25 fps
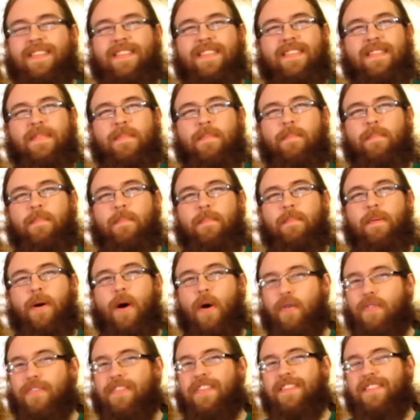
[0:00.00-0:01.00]
It wasn't
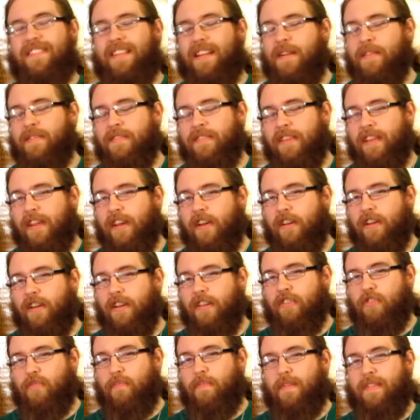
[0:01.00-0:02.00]
supposed to sound
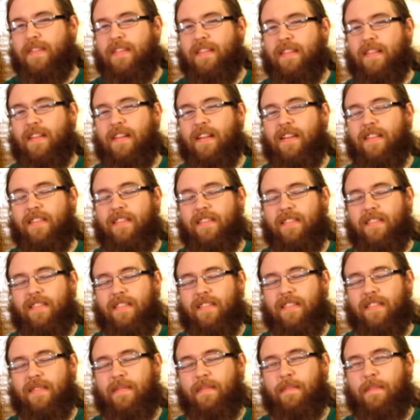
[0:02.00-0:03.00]
scary-ish,
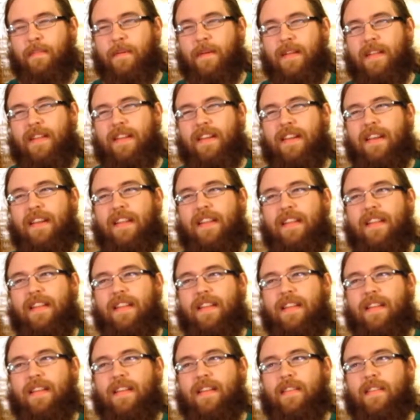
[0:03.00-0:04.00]
but